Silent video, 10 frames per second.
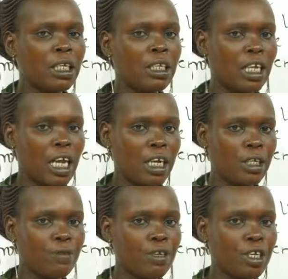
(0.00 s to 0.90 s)
the
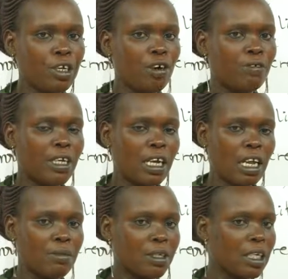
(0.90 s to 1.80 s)
reactivity of the elements.